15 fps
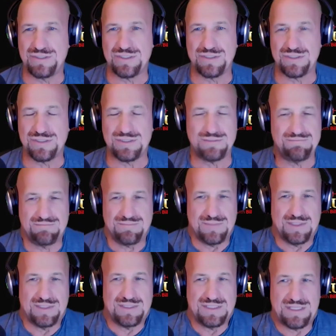There's
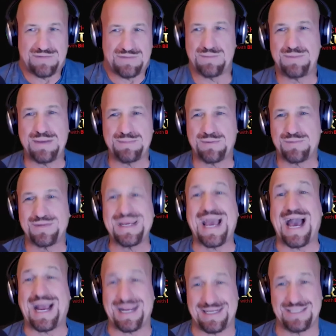different people
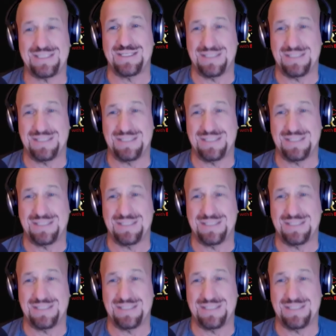react,